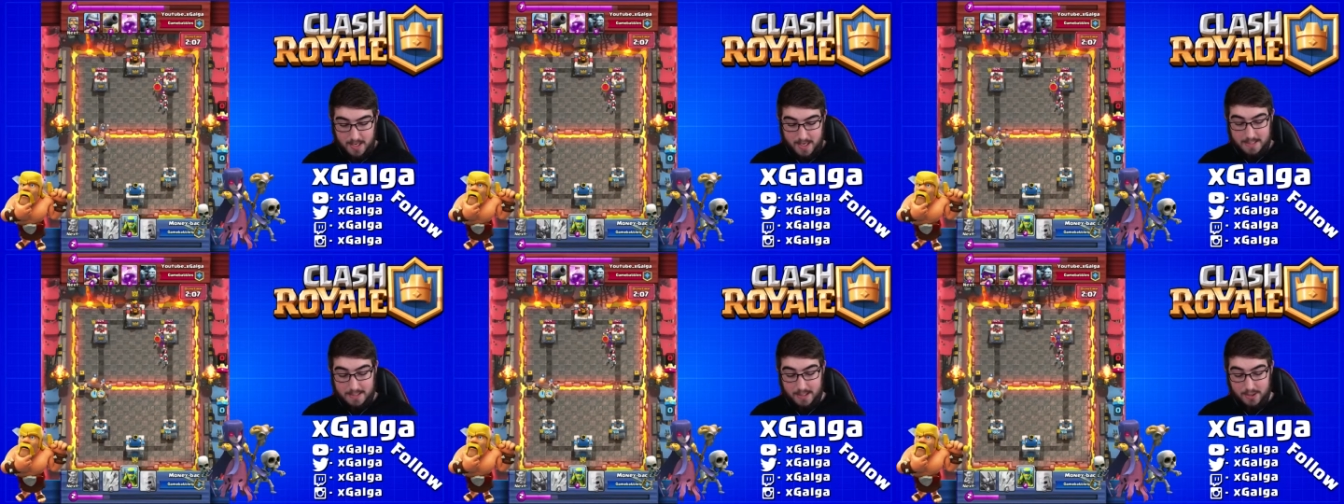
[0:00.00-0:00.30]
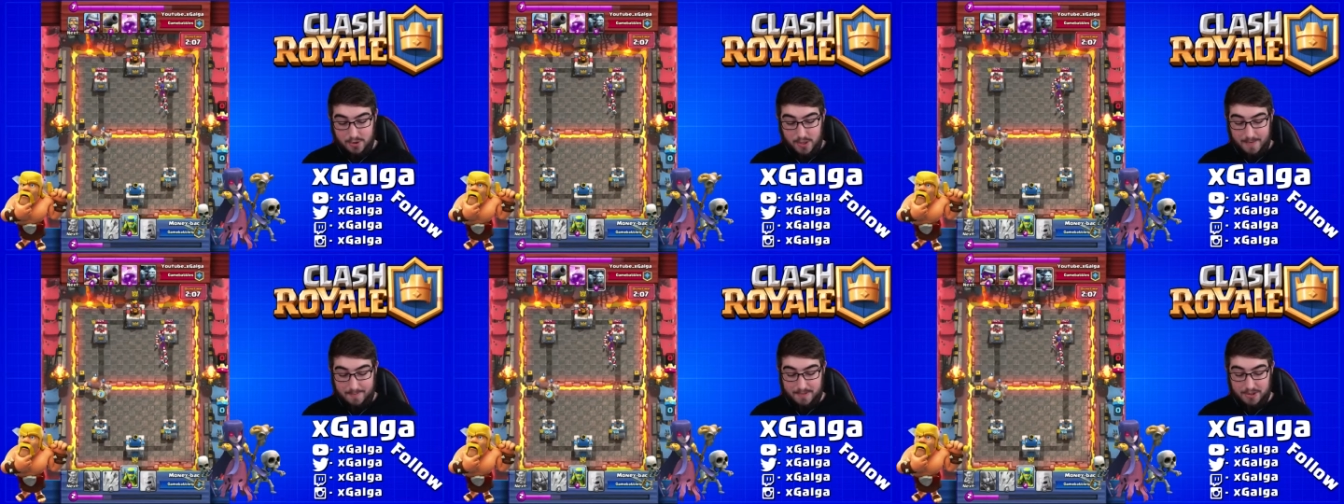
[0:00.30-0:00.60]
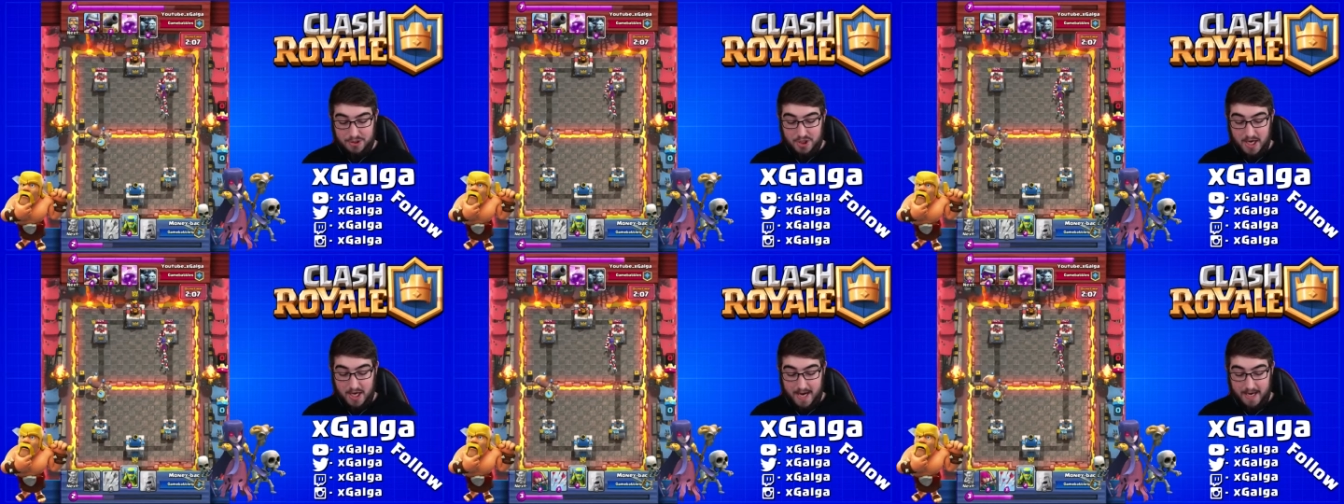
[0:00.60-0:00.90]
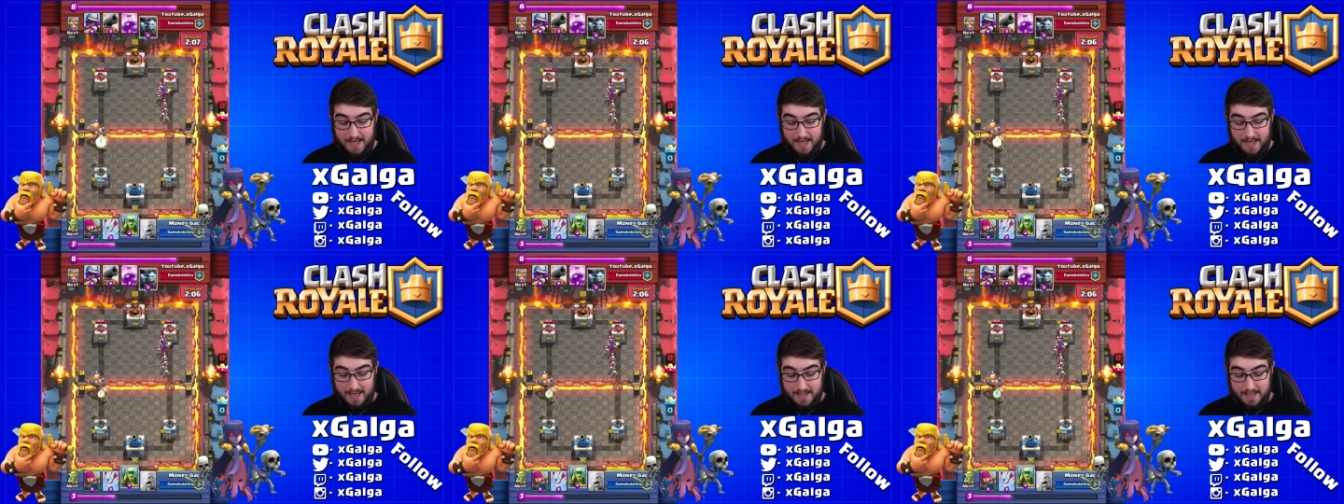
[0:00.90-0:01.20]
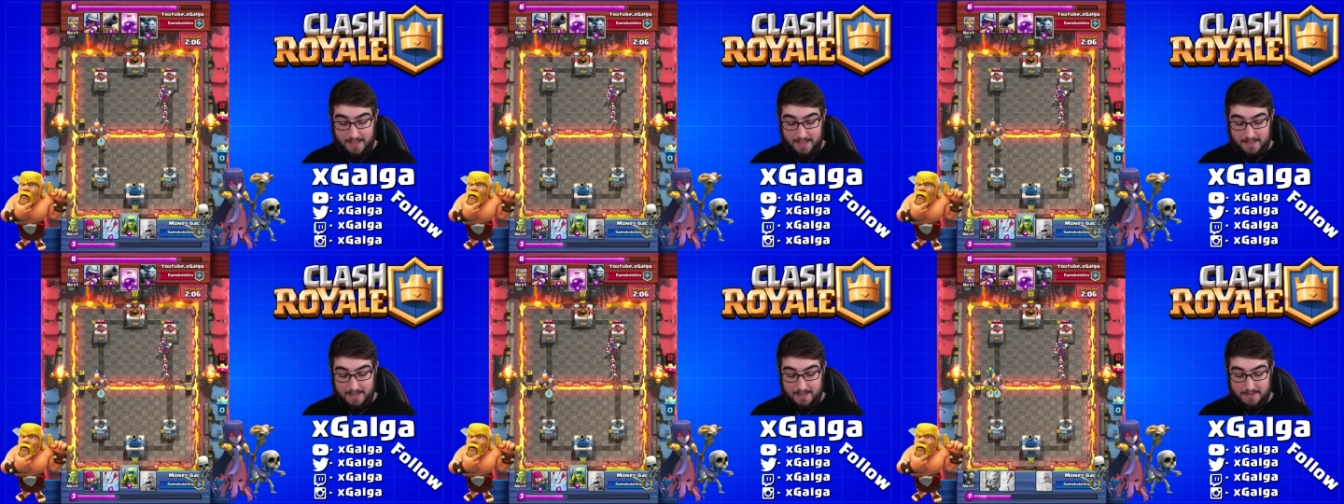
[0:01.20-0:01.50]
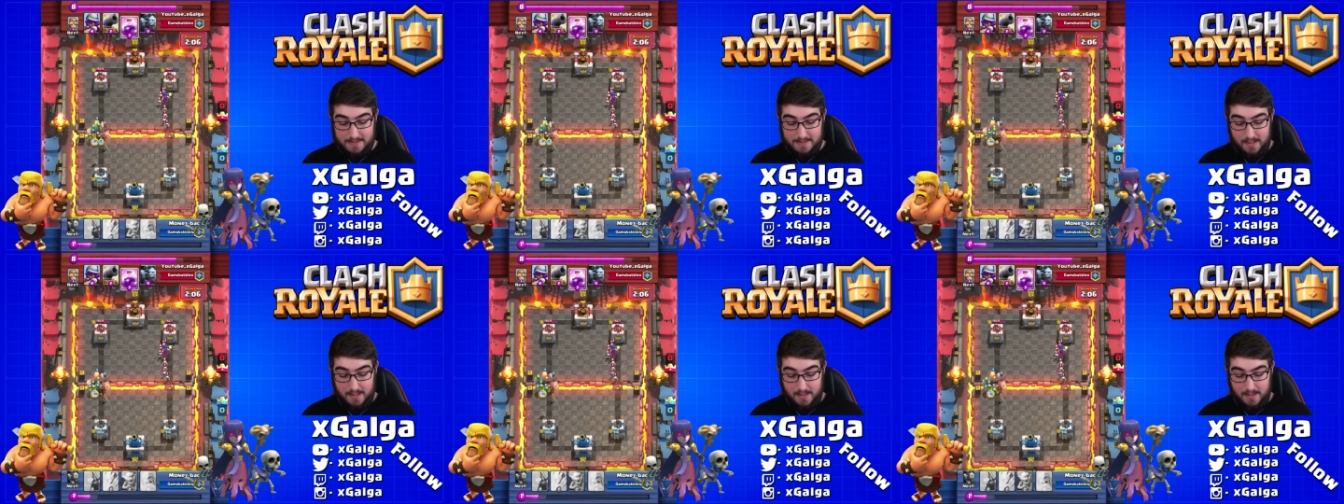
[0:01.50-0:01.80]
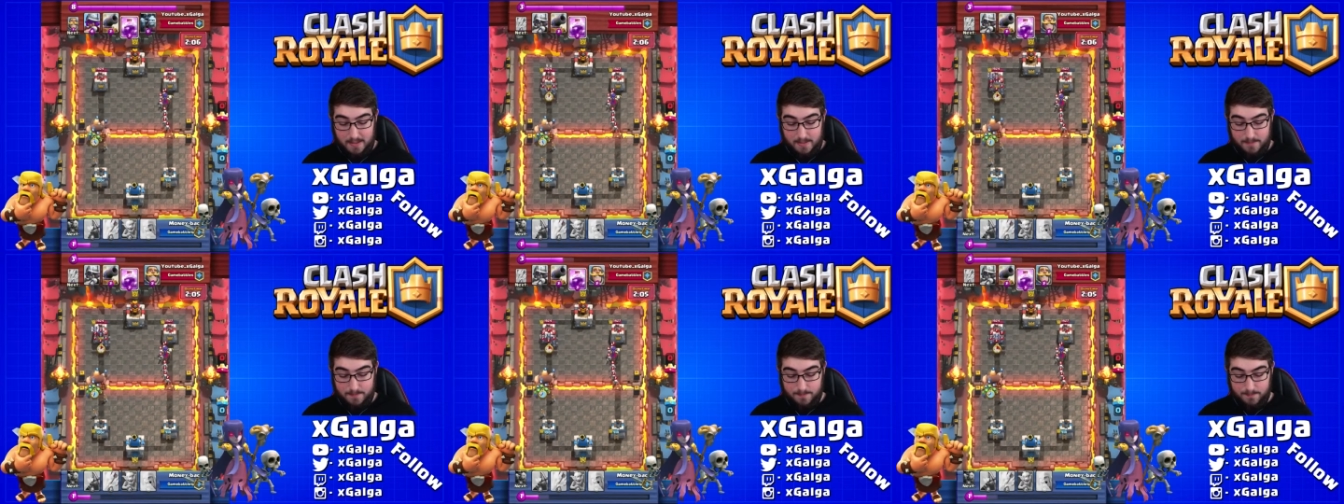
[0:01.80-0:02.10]
He's going to drop his giant and his
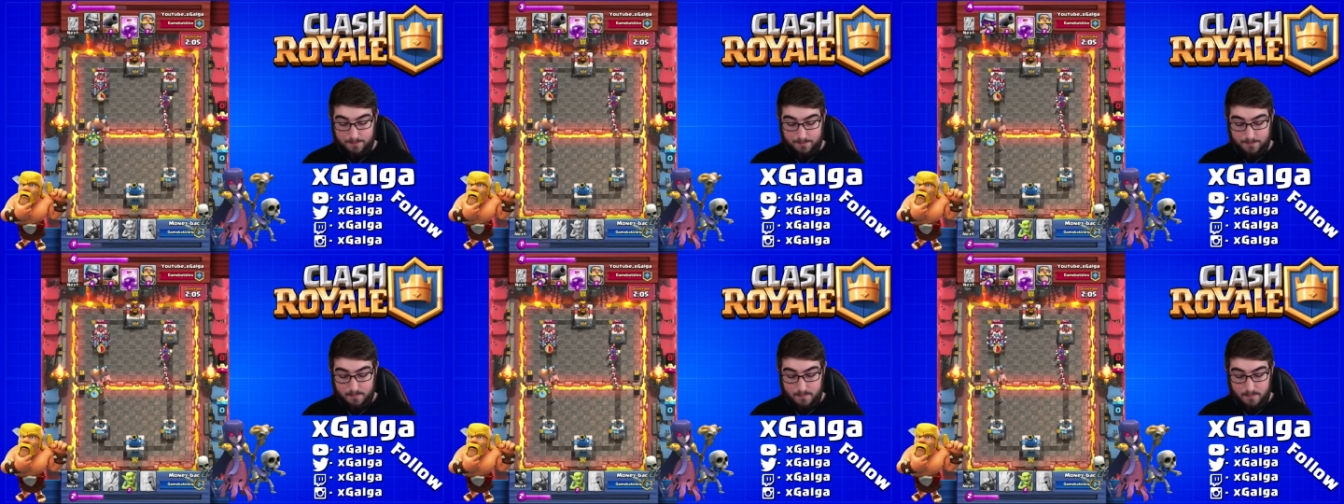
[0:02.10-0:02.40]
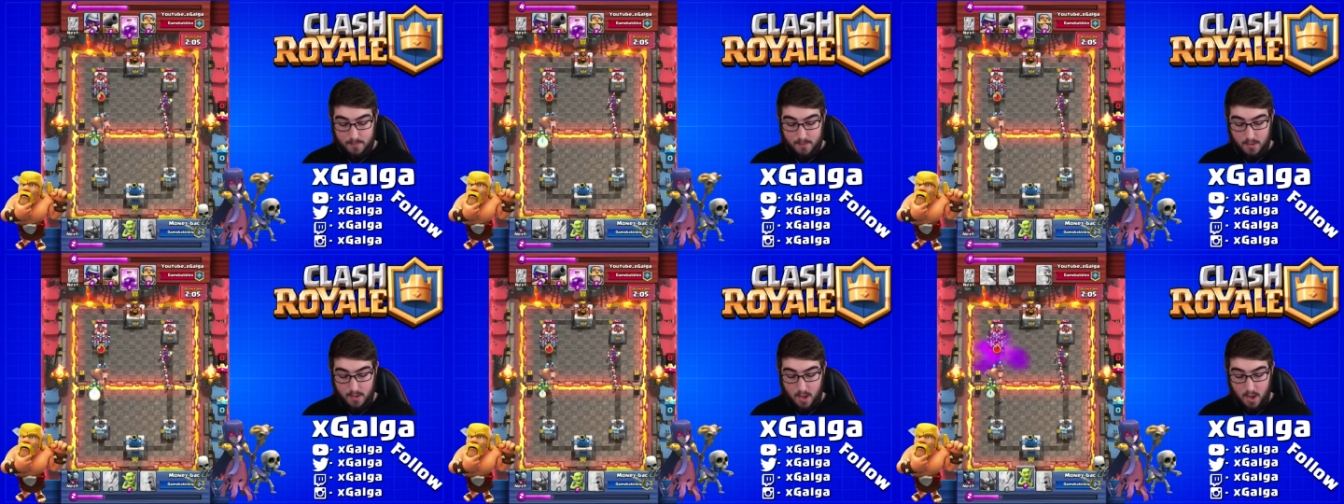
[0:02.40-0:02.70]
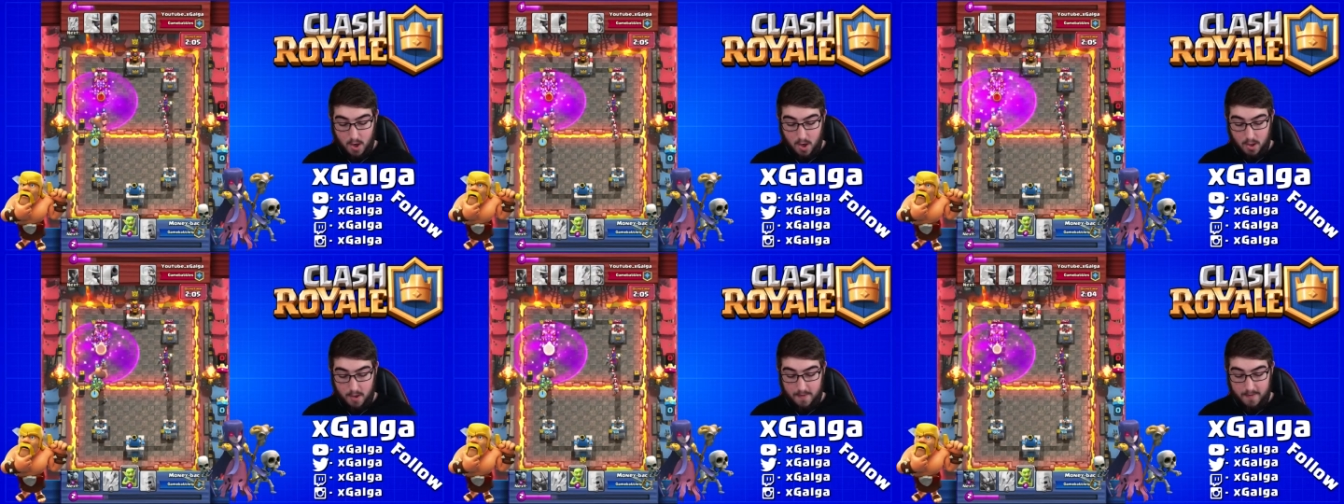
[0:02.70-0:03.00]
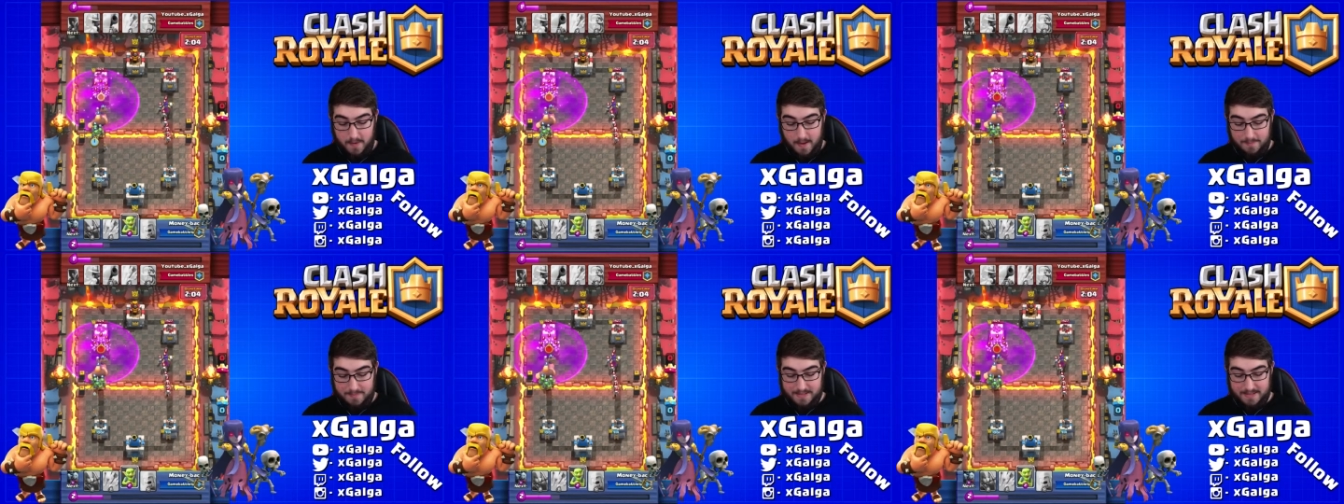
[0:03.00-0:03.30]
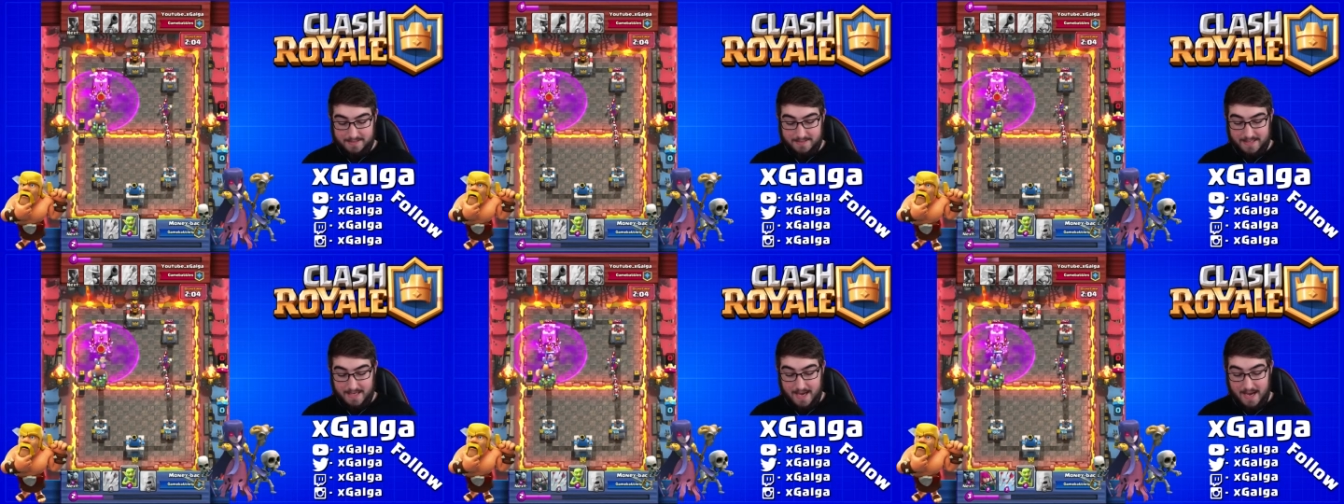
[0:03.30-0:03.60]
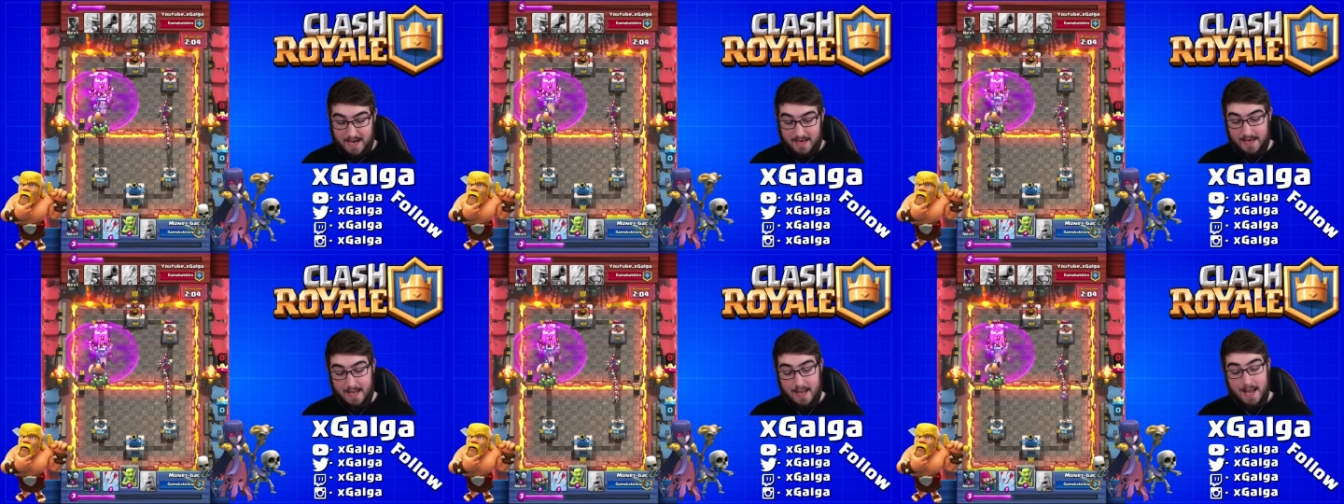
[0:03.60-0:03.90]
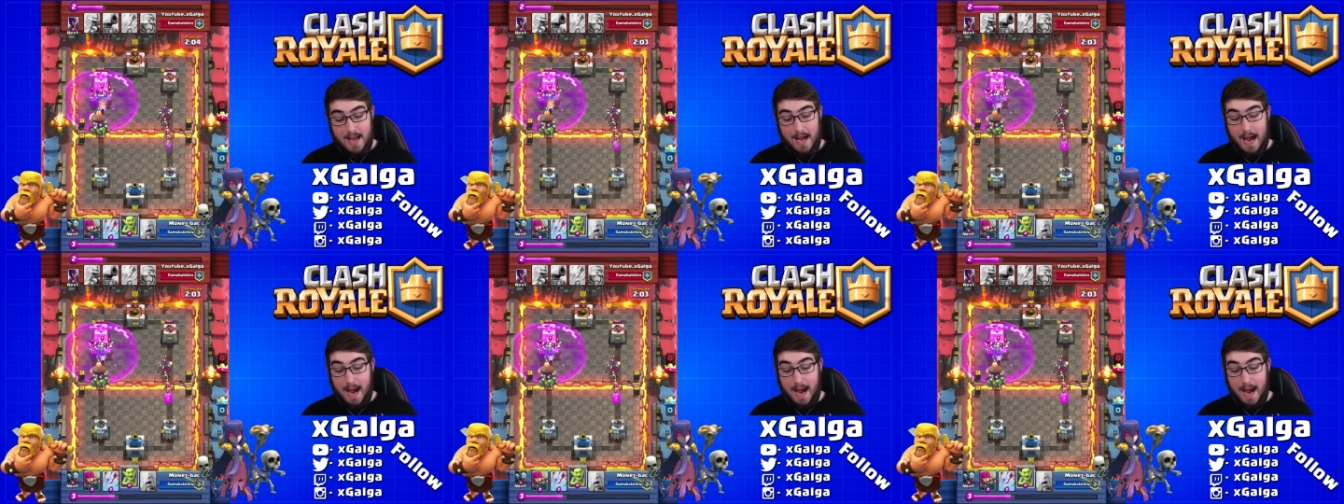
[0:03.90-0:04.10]
hog on the opposite side.